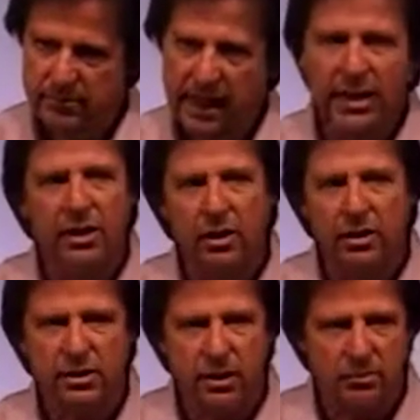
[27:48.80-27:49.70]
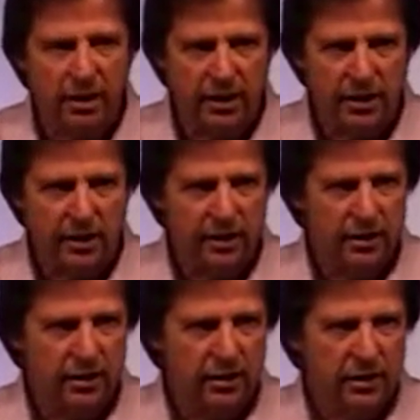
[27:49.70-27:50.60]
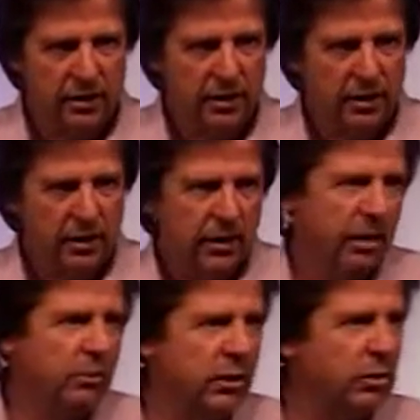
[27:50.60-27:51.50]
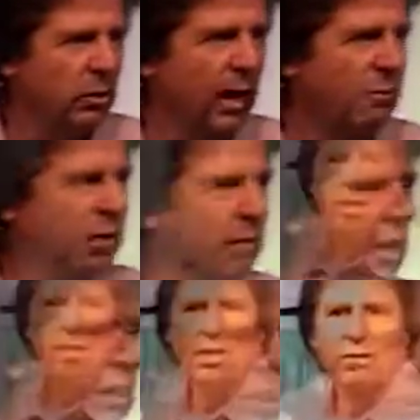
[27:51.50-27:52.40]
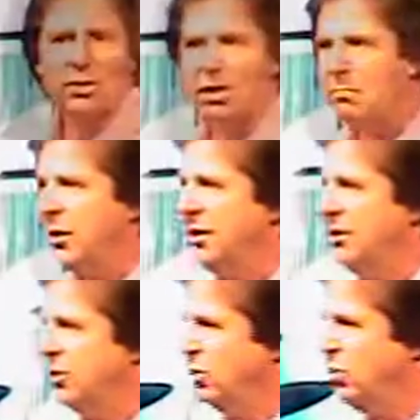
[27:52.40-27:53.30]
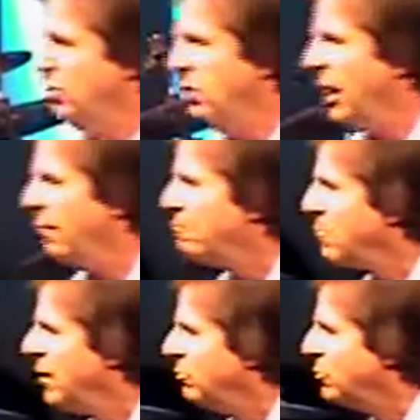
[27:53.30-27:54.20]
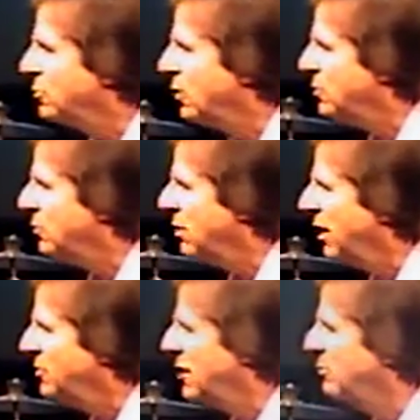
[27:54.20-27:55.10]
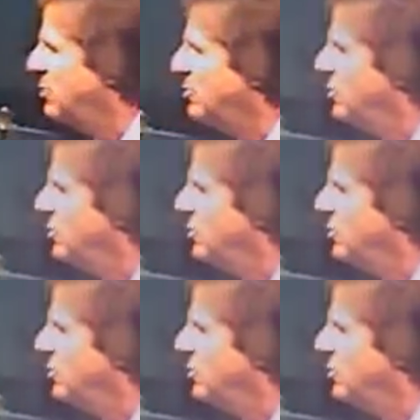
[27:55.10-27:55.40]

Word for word: How can I turn this into money? Now, praise the Lord, I believe God gives us the ability to do that. There's also God's given us the